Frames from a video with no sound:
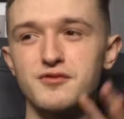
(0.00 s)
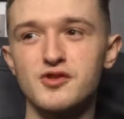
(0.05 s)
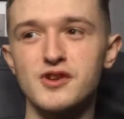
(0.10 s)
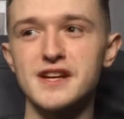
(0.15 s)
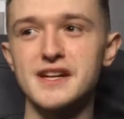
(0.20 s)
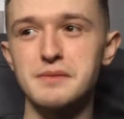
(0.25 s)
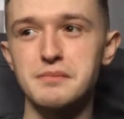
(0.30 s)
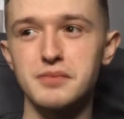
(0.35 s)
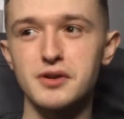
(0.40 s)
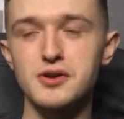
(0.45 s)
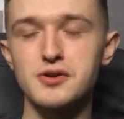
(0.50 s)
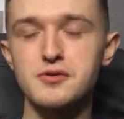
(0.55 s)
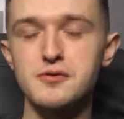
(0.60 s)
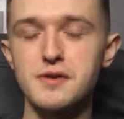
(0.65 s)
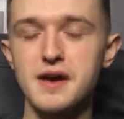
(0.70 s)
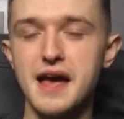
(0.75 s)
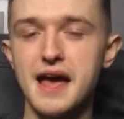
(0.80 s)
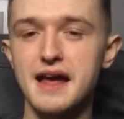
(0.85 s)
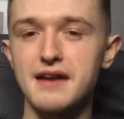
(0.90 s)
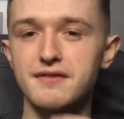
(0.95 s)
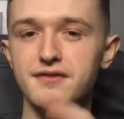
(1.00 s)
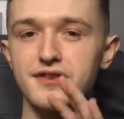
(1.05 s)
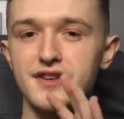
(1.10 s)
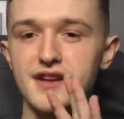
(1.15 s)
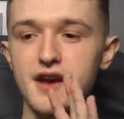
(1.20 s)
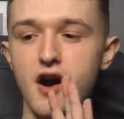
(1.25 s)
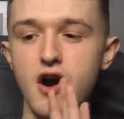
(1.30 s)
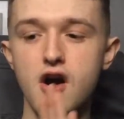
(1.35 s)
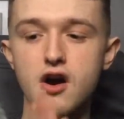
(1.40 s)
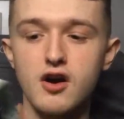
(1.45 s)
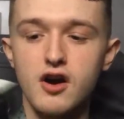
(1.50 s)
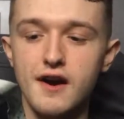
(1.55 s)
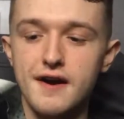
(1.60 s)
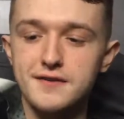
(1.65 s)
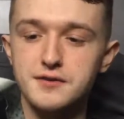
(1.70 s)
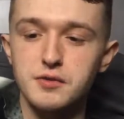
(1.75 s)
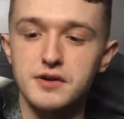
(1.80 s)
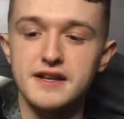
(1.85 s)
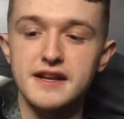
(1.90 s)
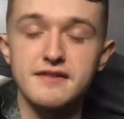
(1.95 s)
green and blue. And for the
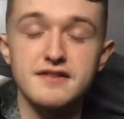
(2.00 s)
Archives one,